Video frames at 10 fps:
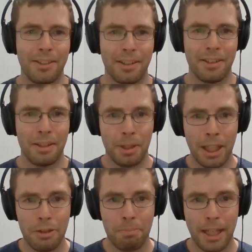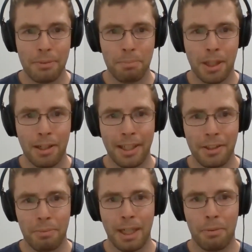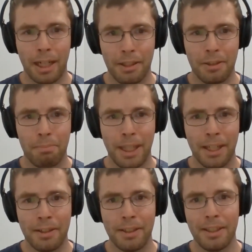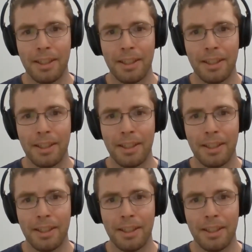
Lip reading: on simulation-based modeling, so we directly compare